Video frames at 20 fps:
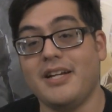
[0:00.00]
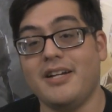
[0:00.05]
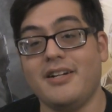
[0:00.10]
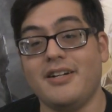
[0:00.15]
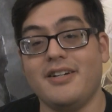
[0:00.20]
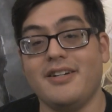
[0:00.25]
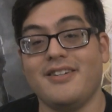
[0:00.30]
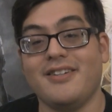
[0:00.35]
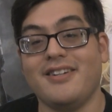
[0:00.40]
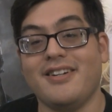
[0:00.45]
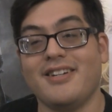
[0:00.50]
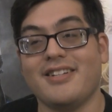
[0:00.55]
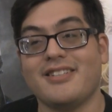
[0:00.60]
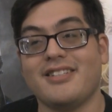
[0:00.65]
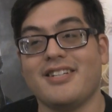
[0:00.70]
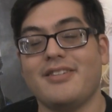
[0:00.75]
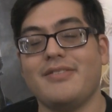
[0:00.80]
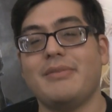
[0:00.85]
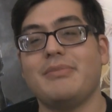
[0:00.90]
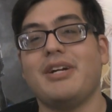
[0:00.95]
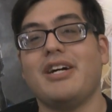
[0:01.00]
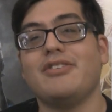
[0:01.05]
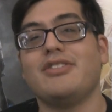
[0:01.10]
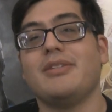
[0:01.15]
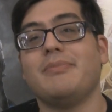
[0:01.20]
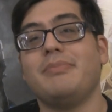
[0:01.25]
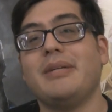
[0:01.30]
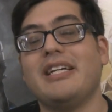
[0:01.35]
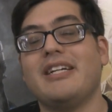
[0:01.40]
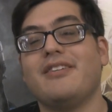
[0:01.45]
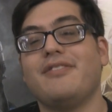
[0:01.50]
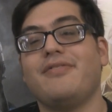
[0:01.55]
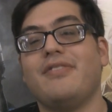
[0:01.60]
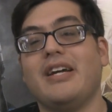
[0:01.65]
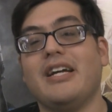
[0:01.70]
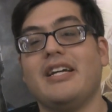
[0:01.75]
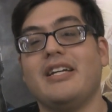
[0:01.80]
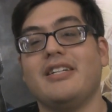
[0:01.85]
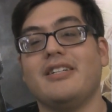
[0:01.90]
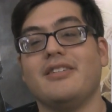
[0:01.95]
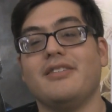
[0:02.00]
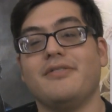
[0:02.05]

As I remember, I was a big fan